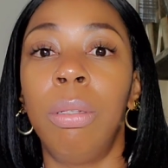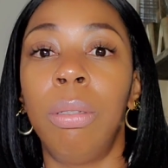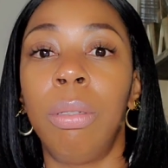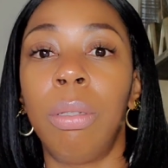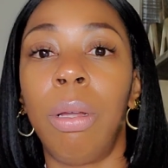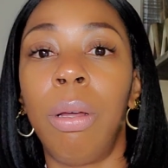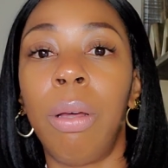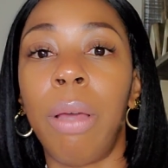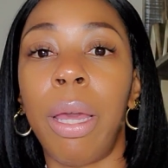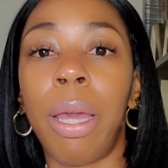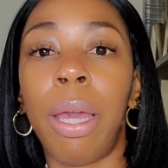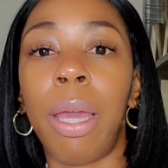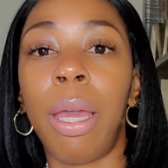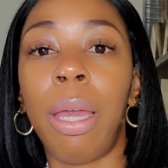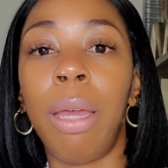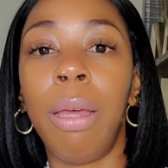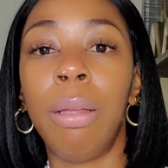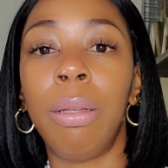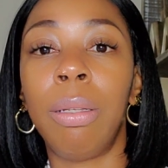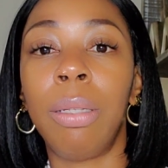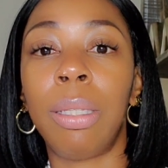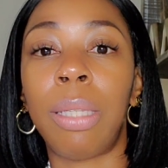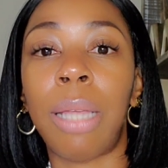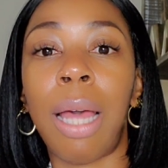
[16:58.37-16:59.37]

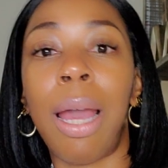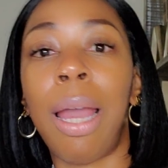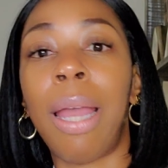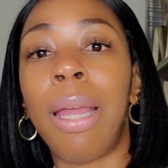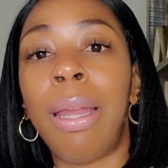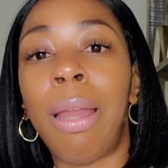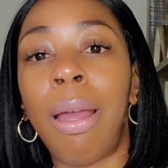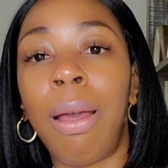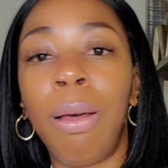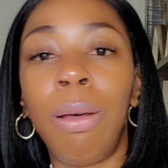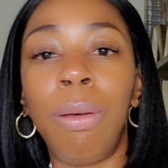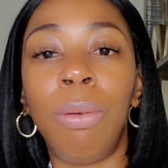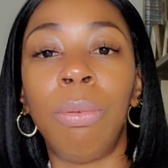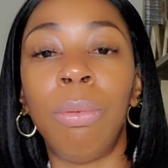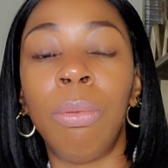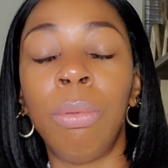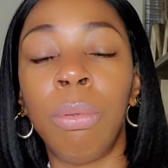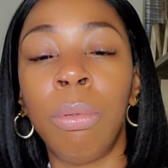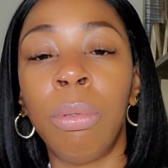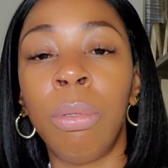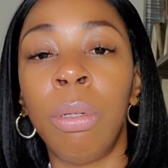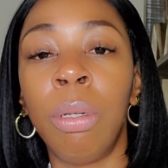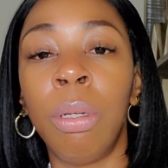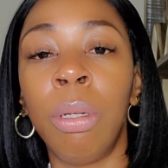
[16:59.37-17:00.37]
Okay? Side note.
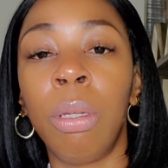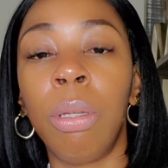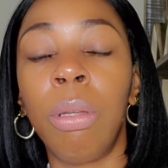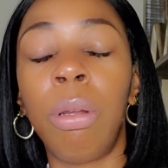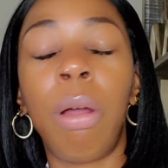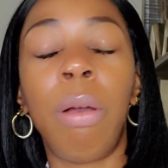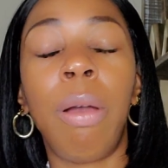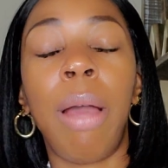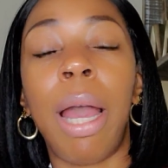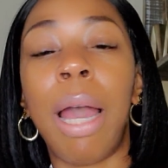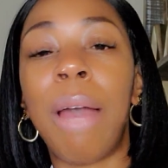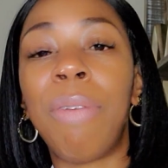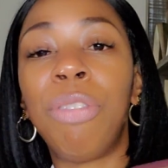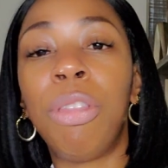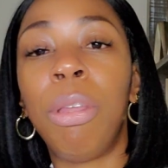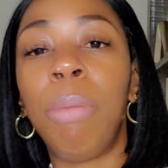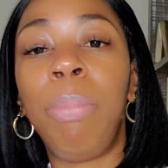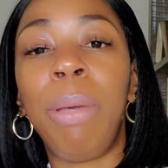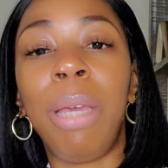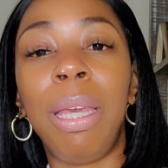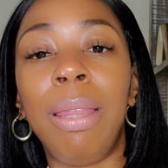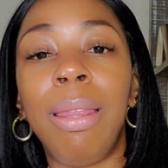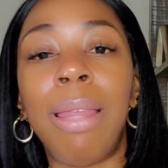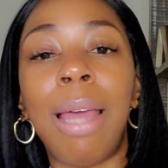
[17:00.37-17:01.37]
You don't have to
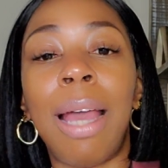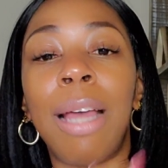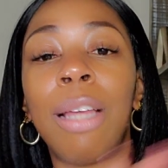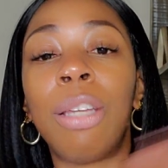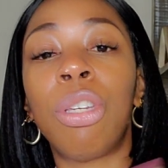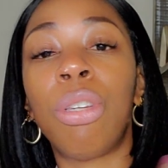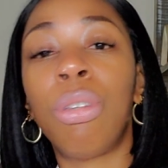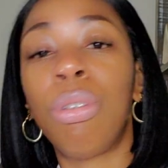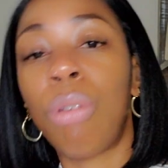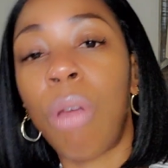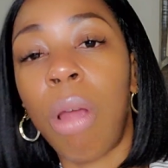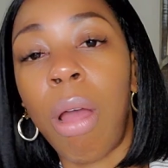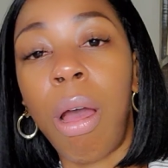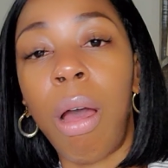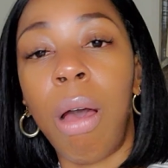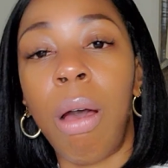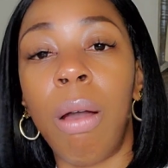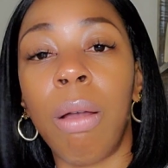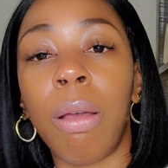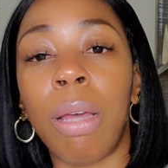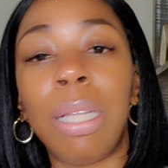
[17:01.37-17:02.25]
be that strong.